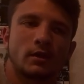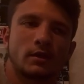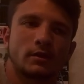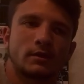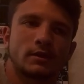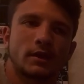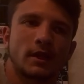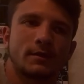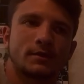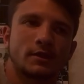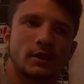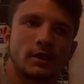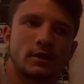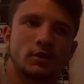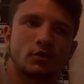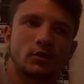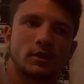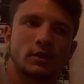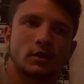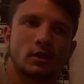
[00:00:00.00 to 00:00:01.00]
types of
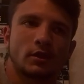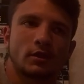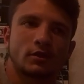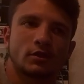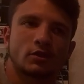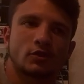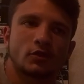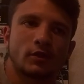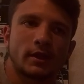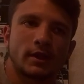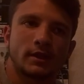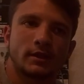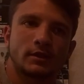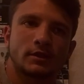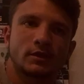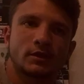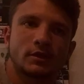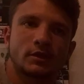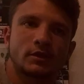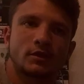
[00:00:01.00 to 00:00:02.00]
injuries are
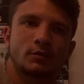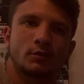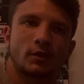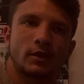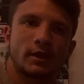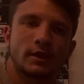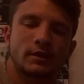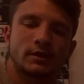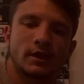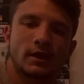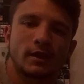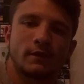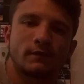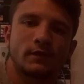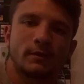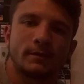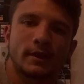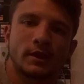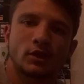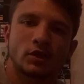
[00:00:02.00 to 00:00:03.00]
strains, sprains, and
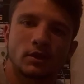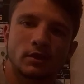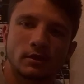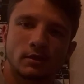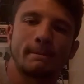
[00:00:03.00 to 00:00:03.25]
inflammation.